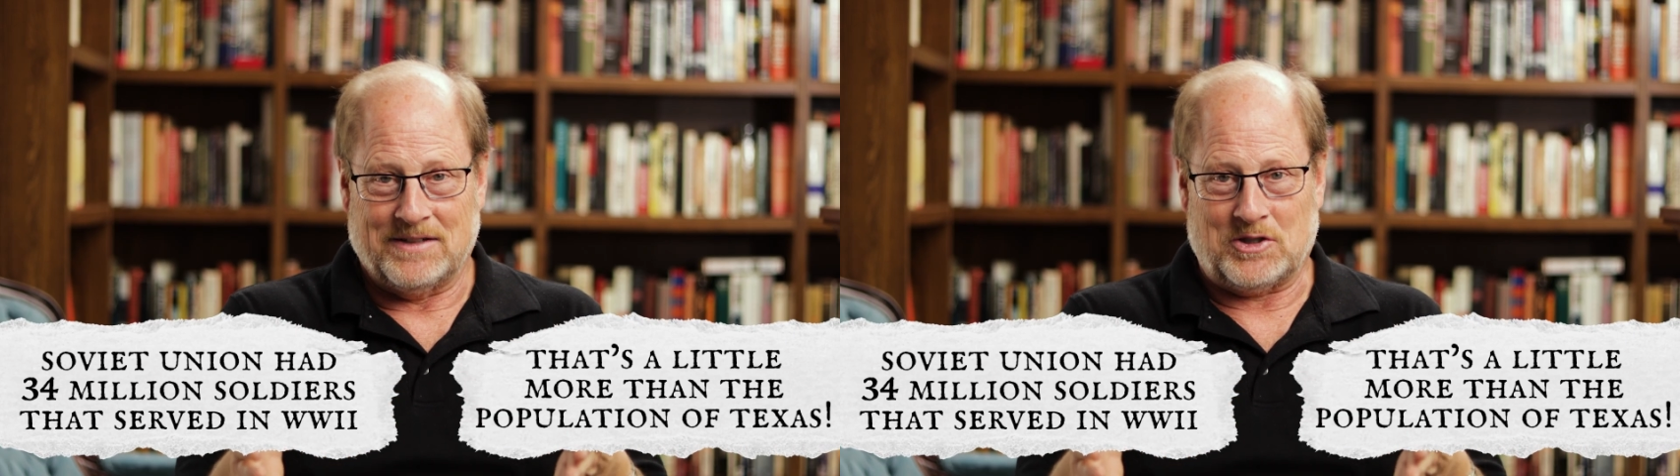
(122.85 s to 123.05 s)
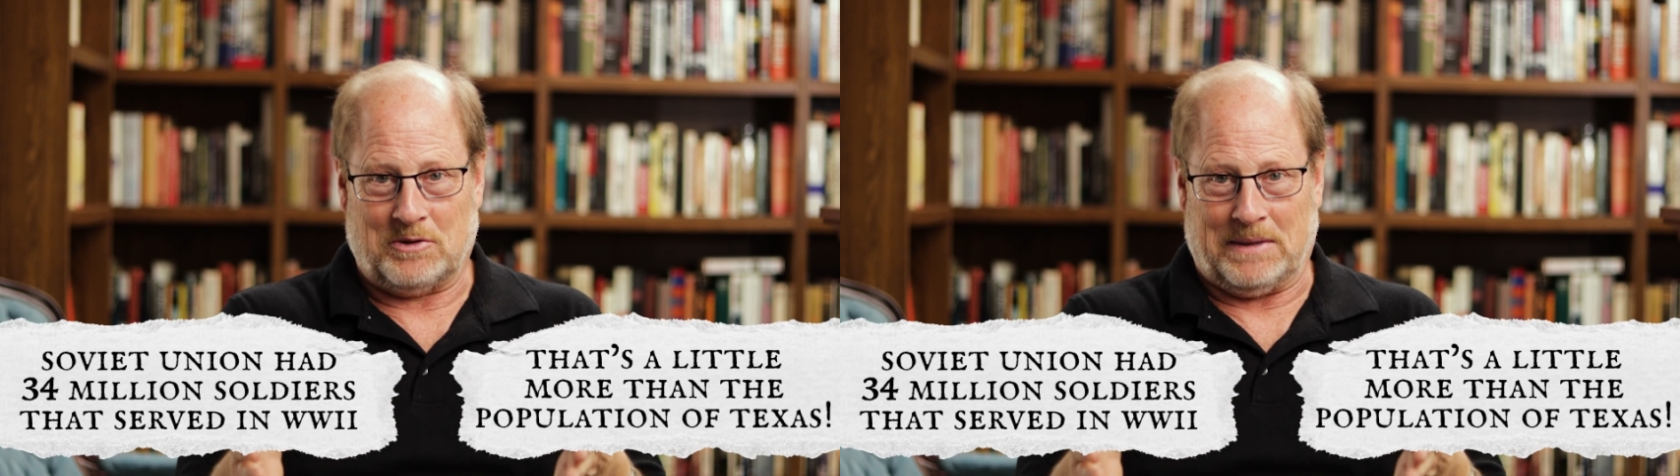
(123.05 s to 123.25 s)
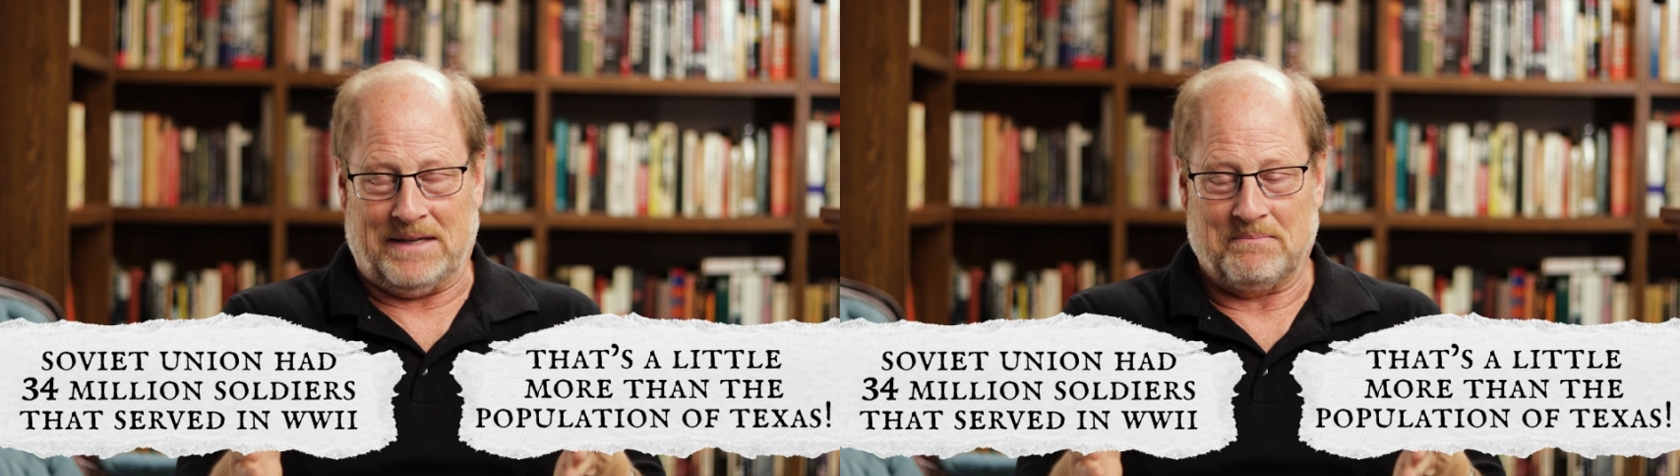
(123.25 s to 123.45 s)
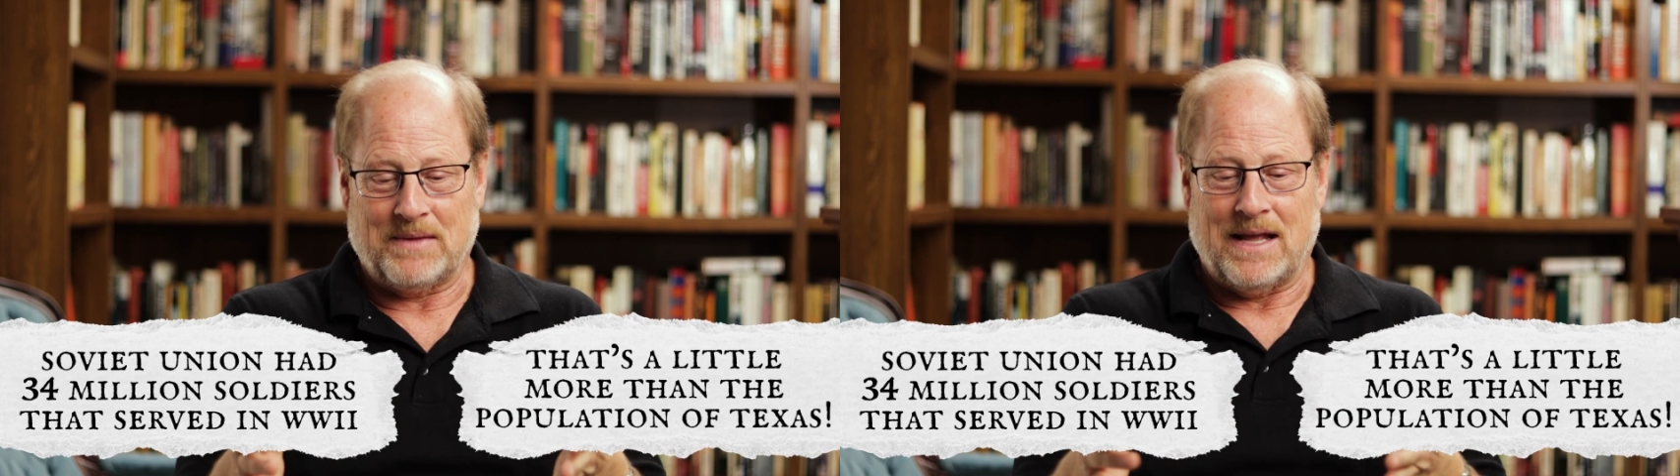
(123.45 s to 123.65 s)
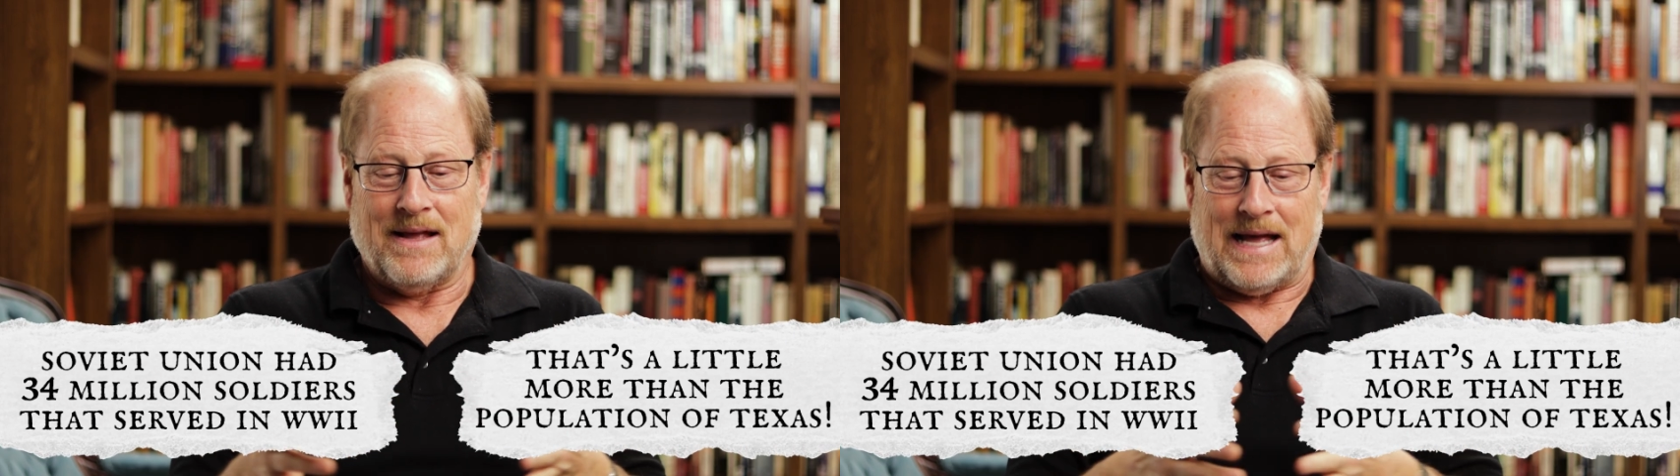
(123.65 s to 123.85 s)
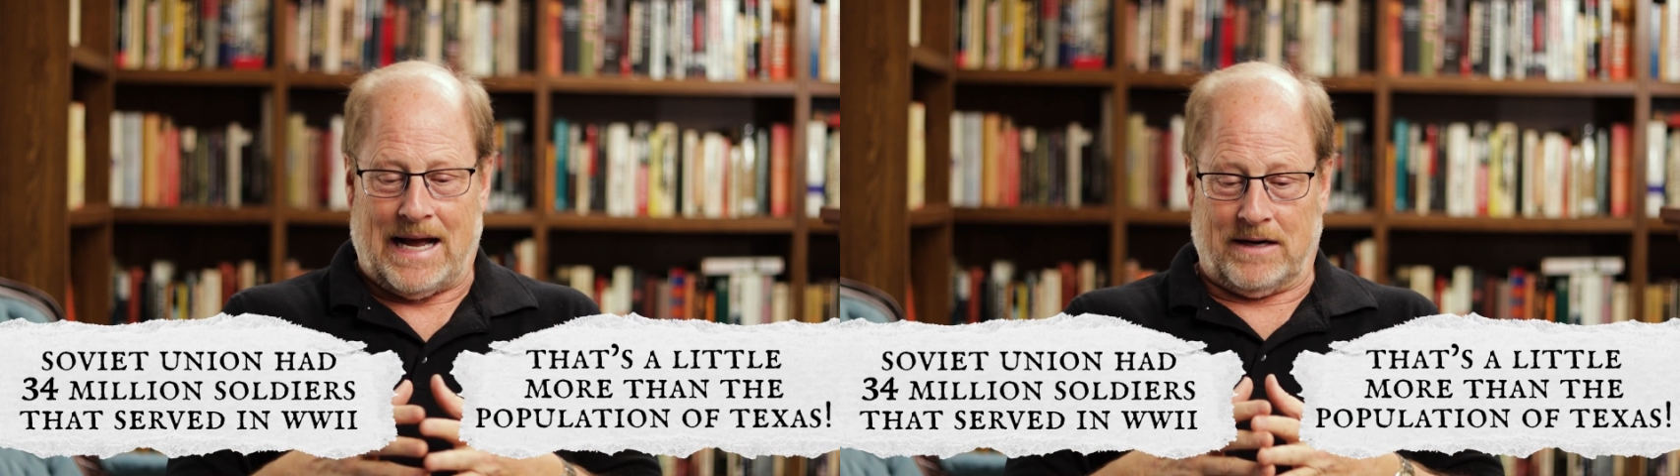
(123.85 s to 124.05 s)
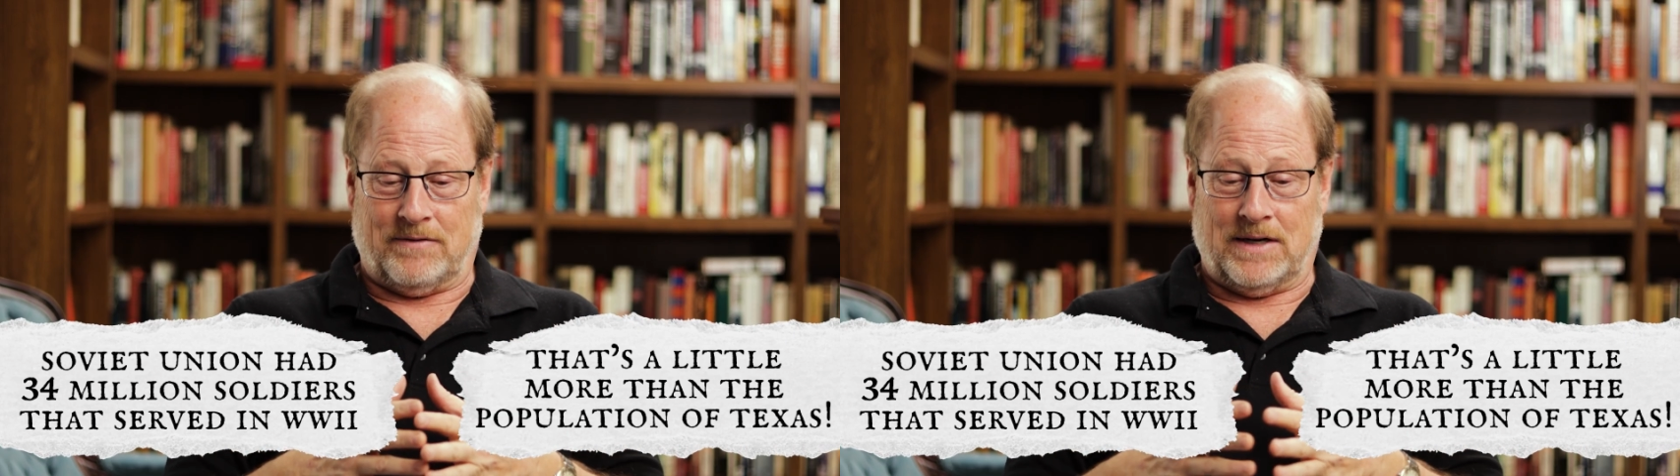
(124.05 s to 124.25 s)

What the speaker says: Germany, out of